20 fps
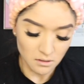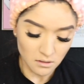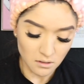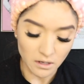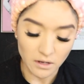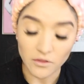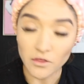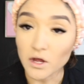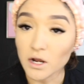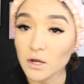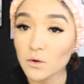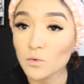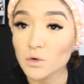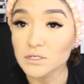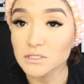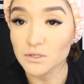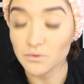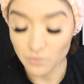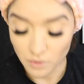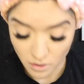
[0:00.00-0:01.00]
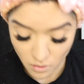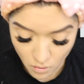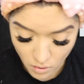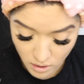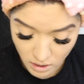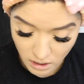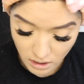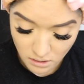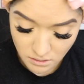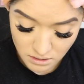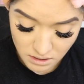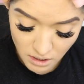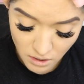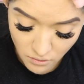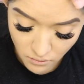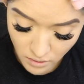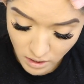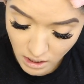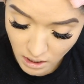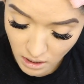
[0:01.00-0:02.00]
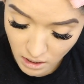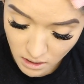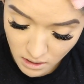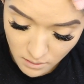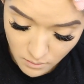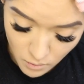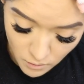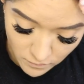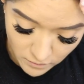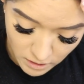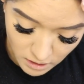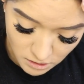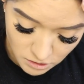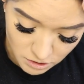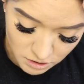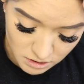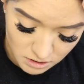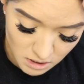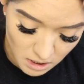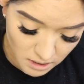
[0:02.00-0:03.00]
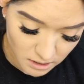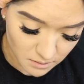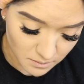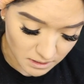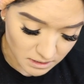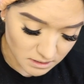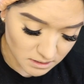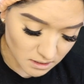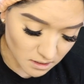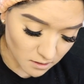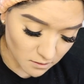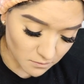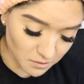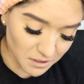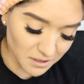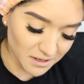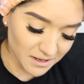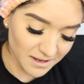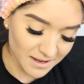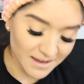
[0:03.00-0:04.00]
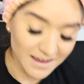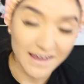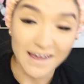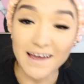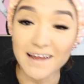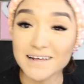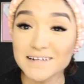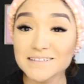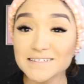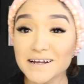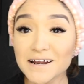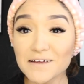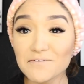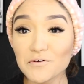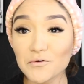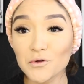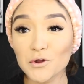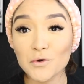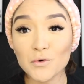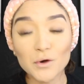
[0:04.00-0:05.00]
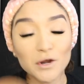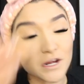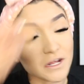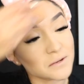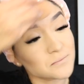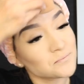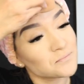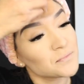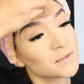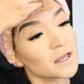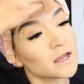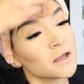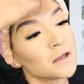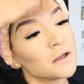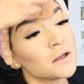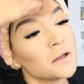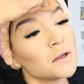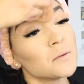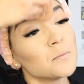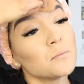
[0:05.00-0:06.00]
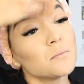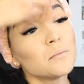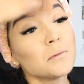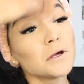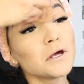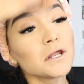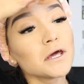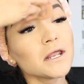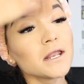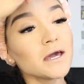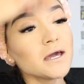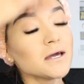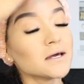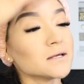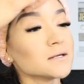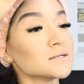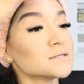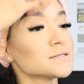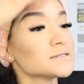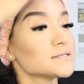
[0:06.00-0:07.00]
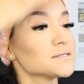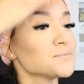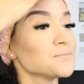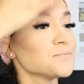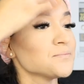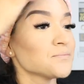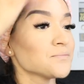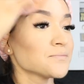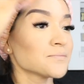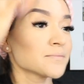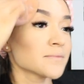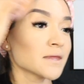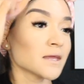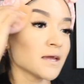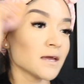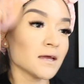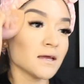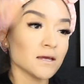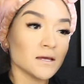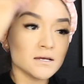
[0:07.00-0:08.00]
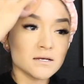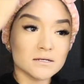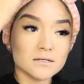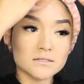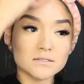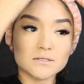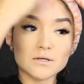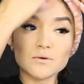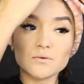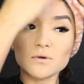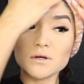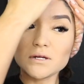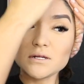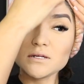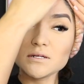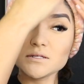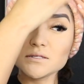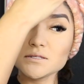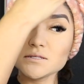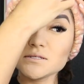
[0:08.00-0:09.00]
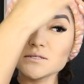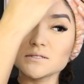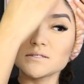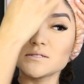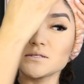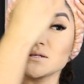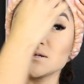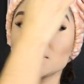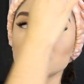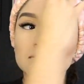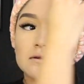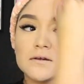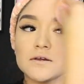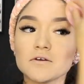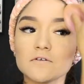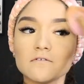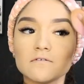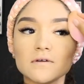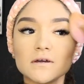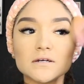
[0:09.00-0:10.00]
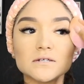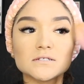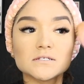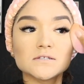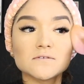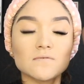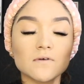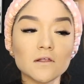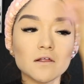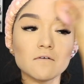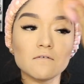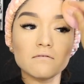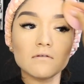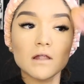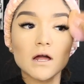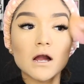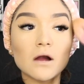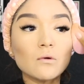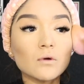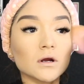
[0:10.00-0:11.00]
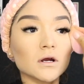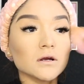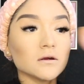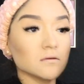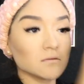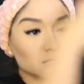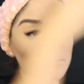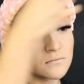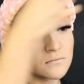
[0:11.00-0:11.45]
I thought it wasn't recording. I was like, great, I'm over here just talking to myself and it's not even recording, but it is. So once your face is full of flour,